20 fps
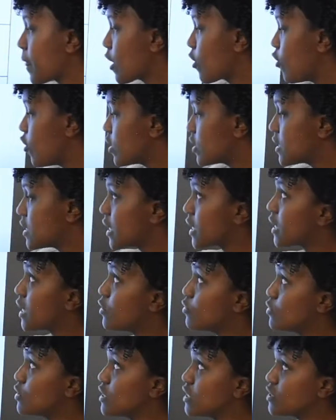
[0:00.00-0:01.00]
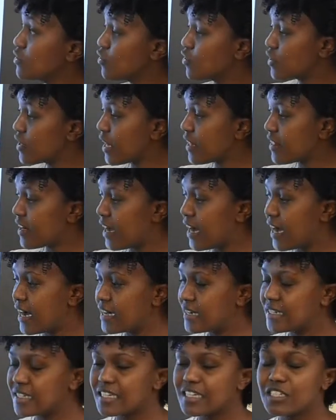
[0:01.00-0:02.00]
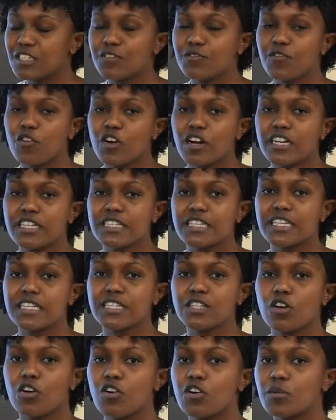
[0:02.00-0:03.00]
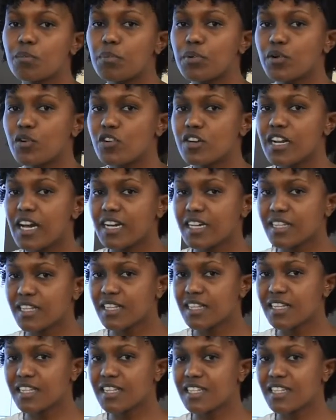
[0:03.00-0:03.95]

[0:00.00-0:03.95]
Cost accounting, on the other hand, it focuses on products,